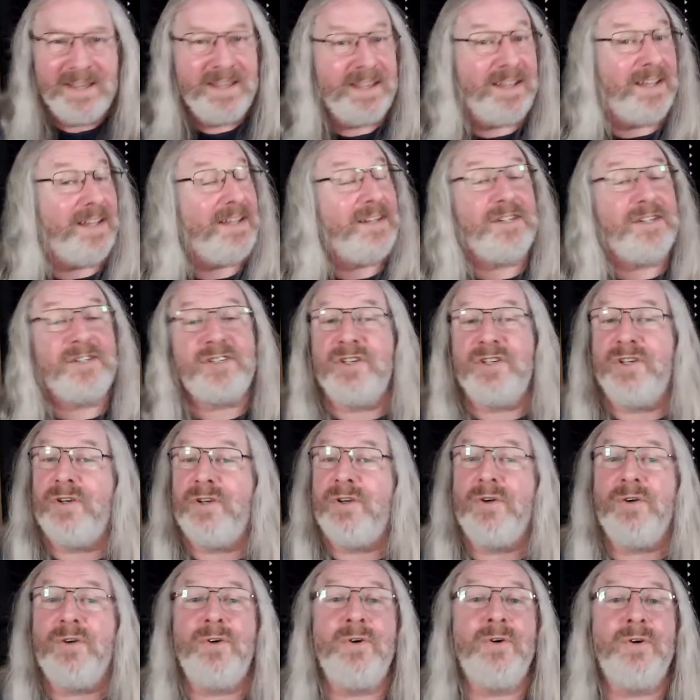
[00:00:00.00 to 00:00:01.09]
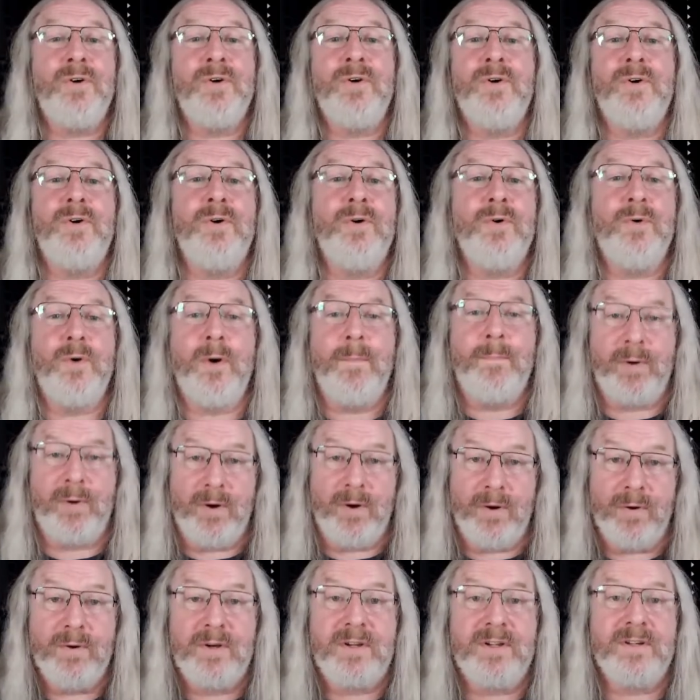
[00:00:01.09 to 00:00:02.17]
It is you who have
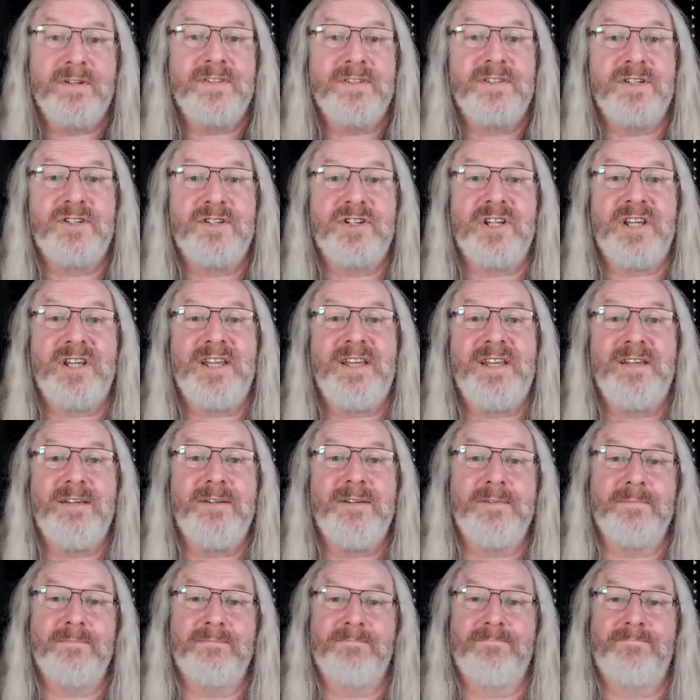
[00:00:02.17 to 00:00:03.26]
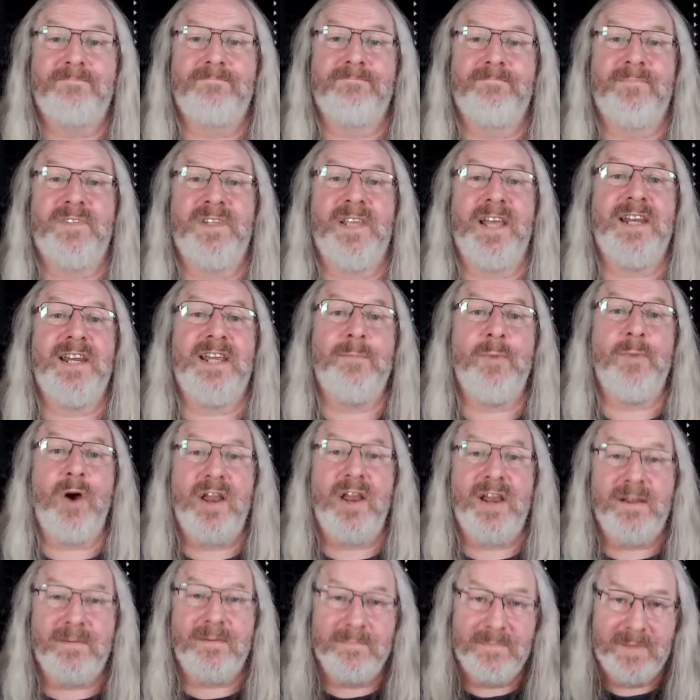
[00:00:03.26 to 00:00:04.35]
broken to G. Then E
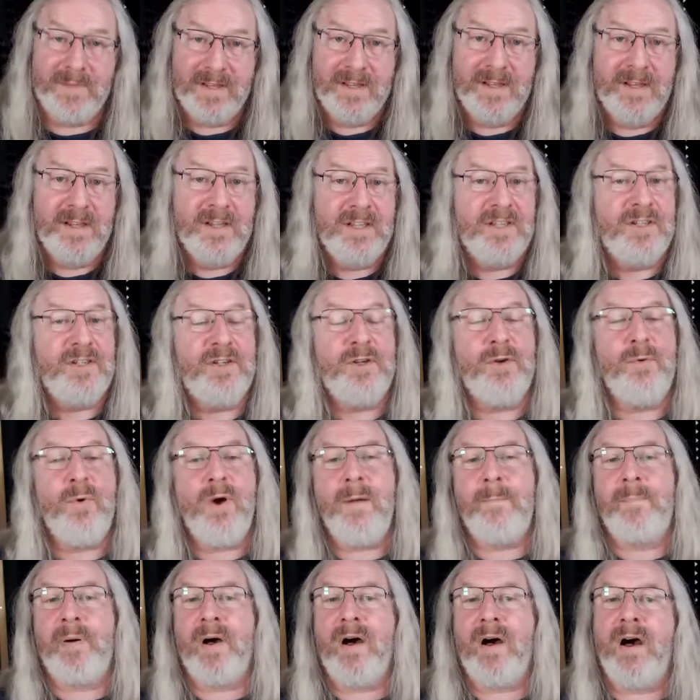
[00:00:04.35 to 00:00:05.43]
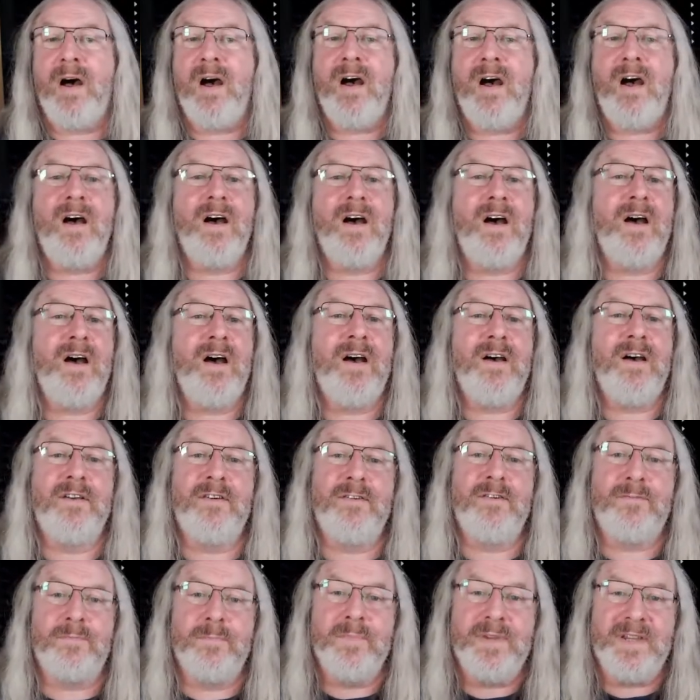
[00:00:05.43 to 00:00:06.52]
minor. You are part
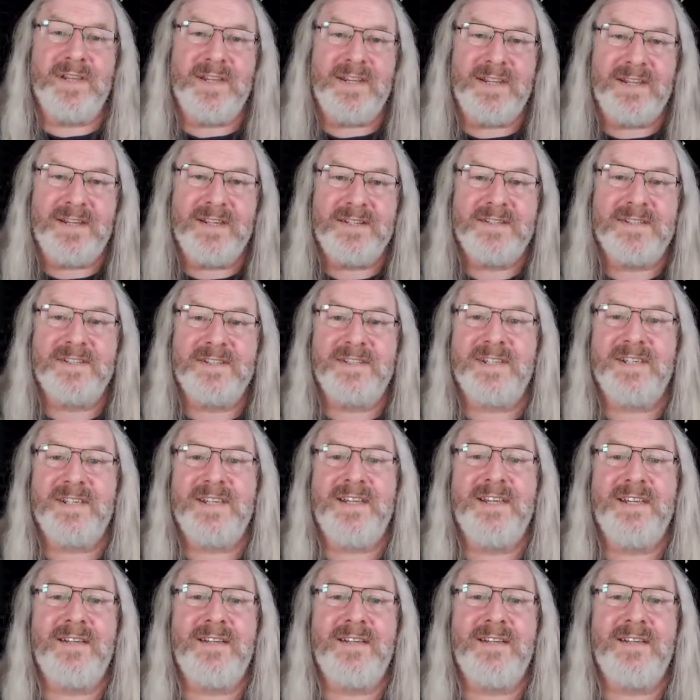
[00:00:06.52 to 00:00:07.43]
of me to D.